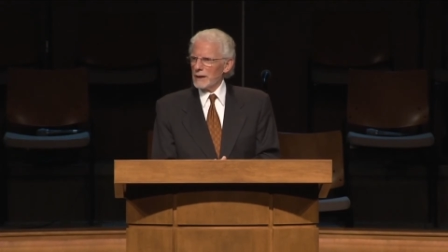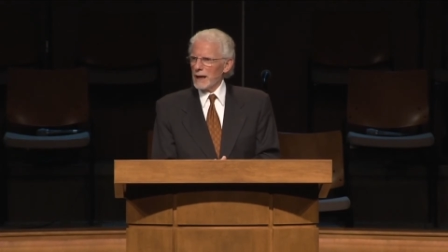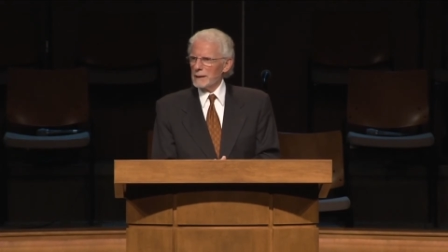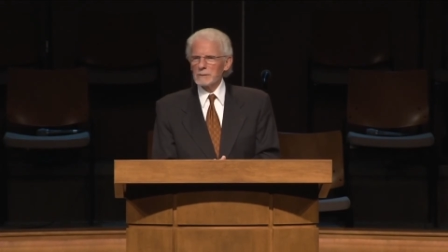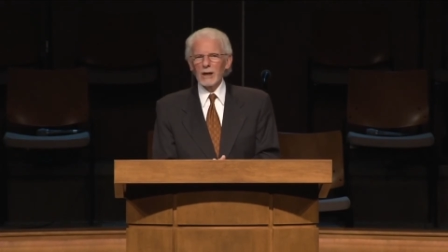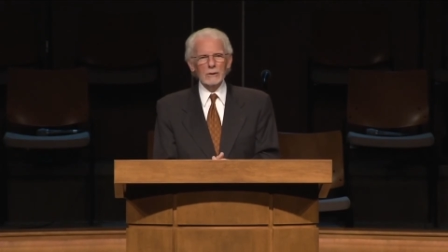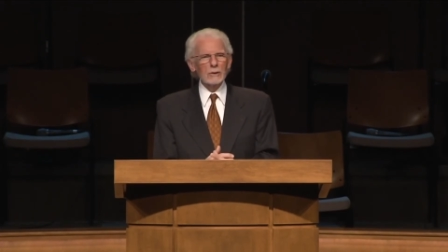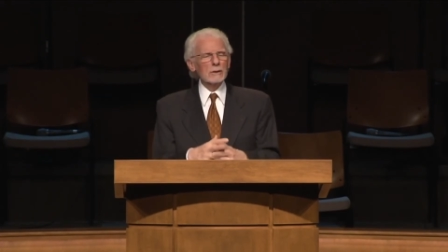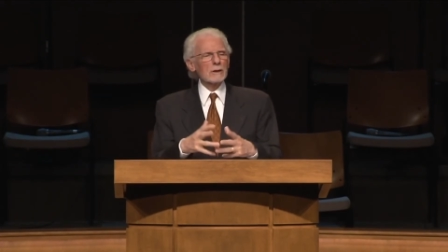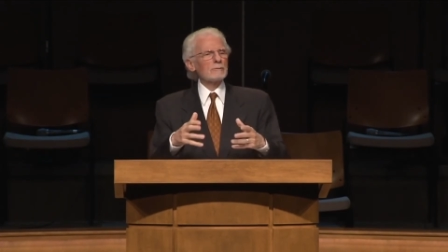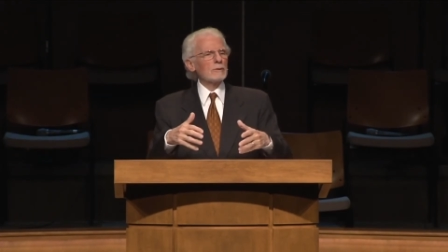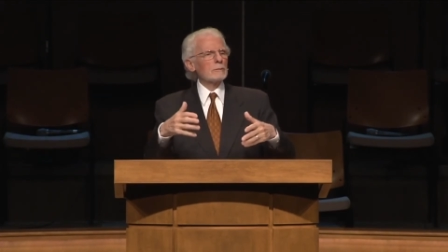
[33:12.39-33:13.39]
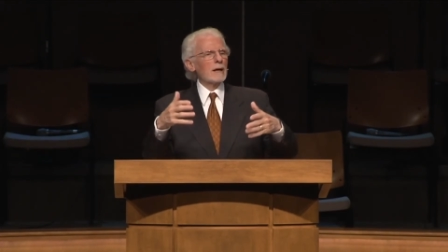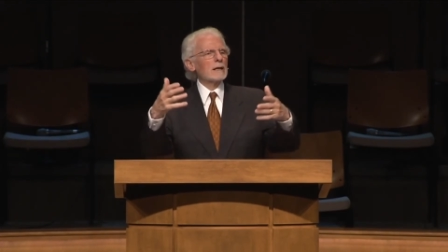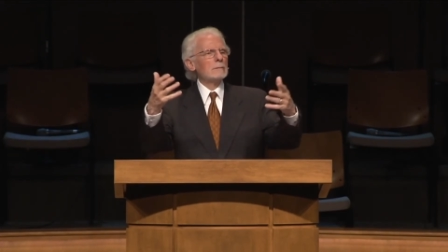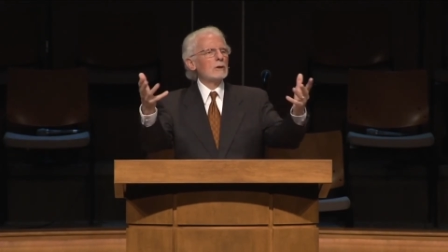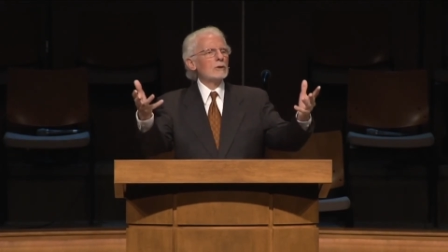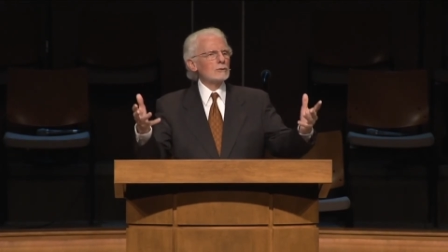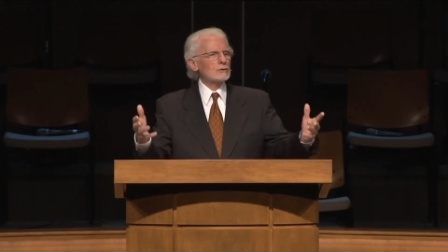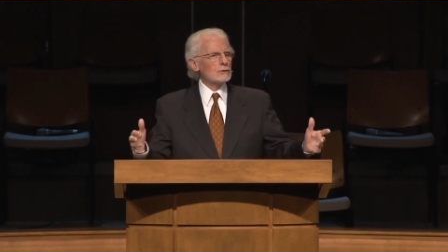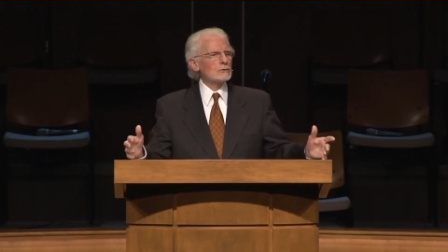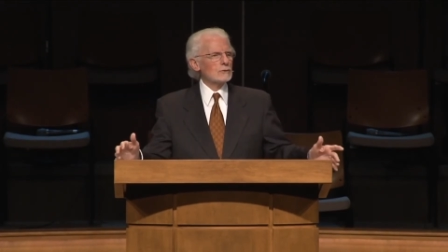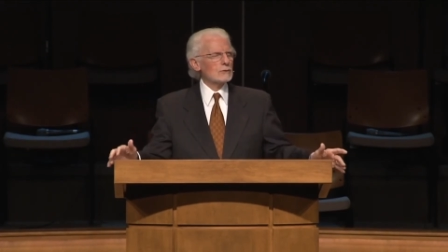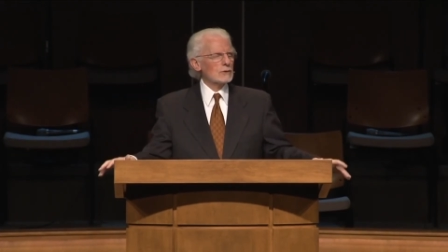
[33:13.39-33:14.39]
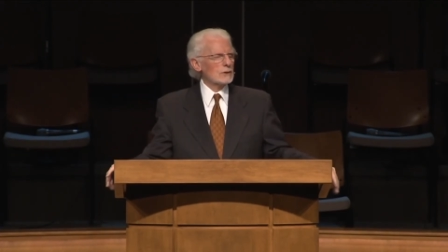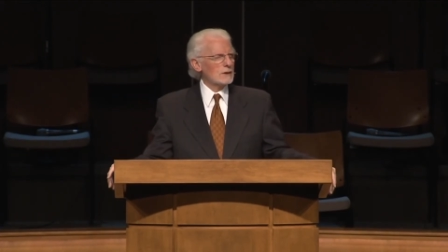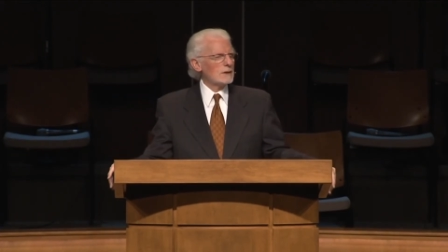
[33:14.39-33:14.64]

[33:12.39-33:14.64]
that I'm not looking for my emotions